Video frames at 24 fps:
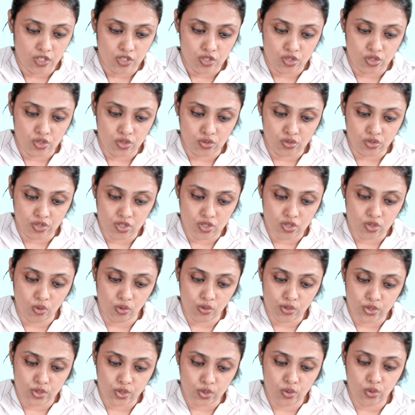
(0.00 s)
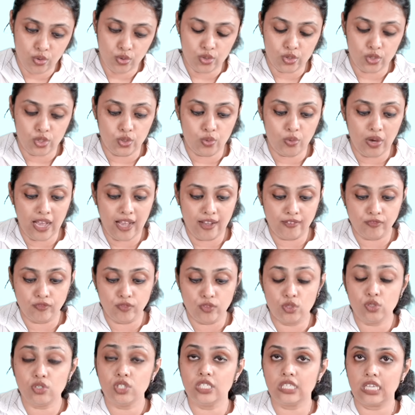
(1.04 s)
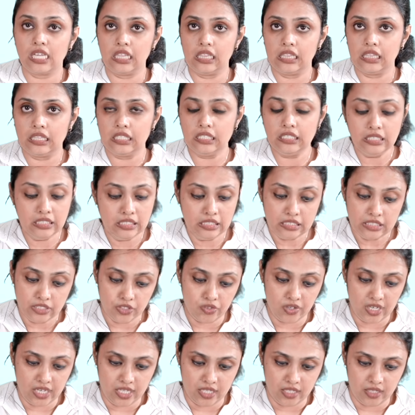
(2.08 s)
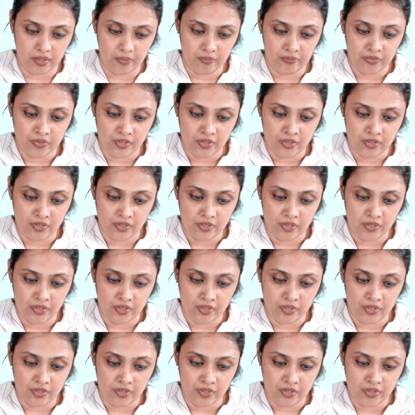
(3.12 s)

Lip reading: So this also you have to tell the reader.